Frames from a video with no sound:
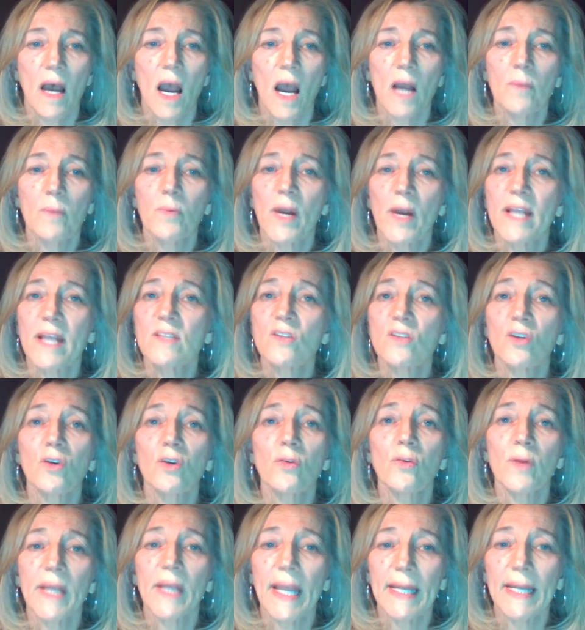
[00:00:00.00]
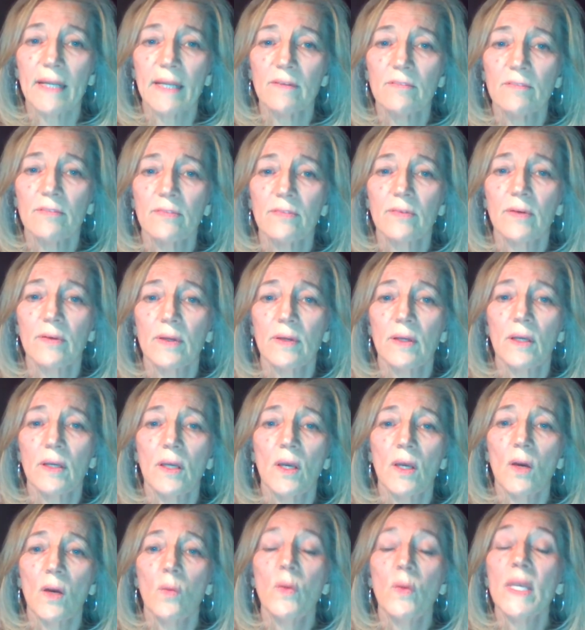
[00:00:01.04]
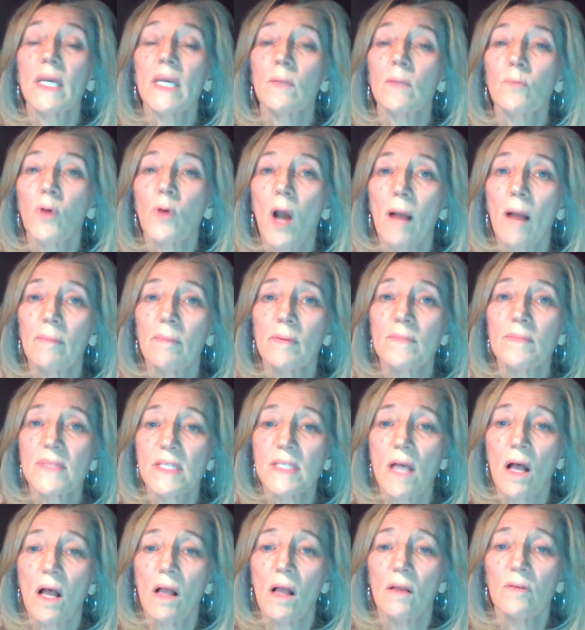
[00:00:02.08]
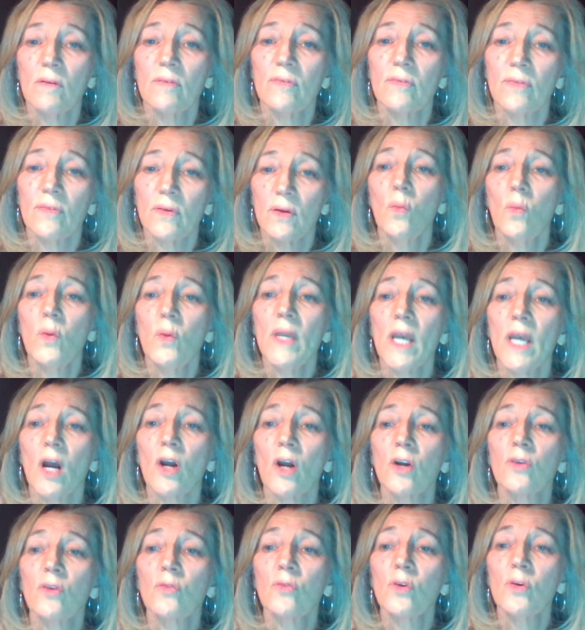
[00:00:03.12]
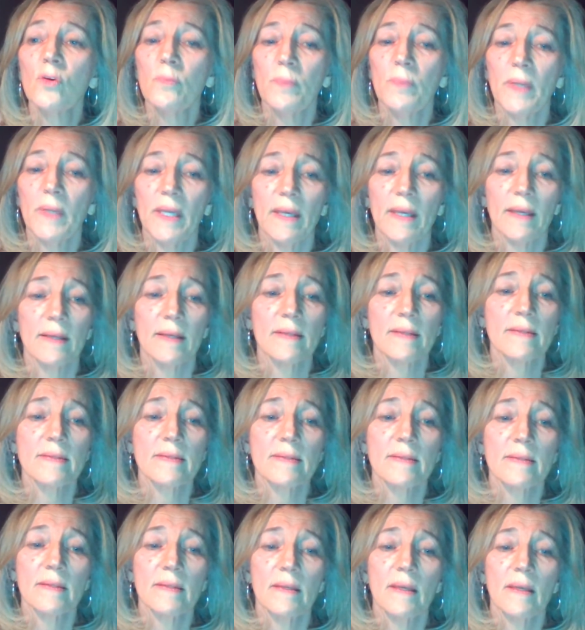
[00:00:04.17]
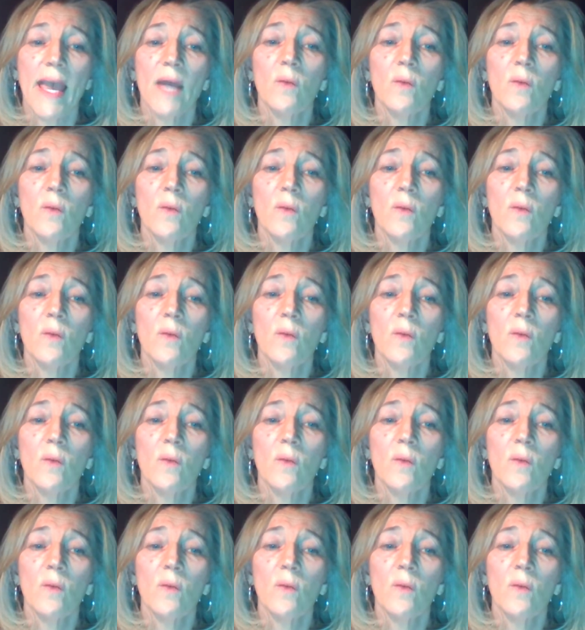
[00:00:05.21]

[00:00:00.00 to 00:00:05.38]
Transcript: Our brains are creative, we can problem solve, we are group beings,